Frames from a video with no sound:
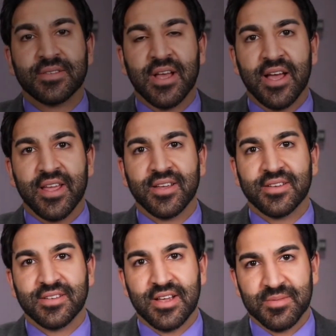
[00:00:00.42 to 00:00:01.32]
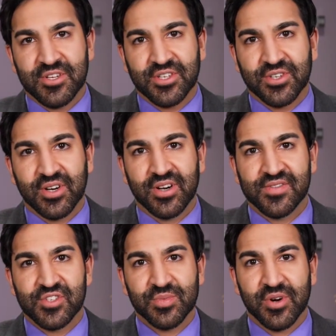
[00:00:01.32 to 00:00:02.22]
Hi, I'm Dr.
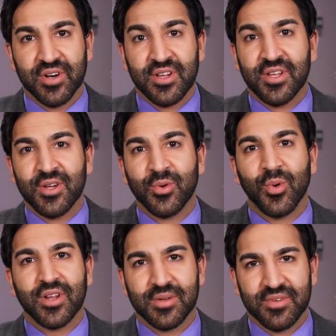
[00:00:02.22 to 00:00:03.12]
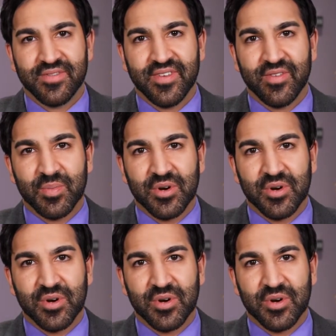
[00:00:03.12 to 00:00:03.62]
Arif Sumar. Welcome to Vivid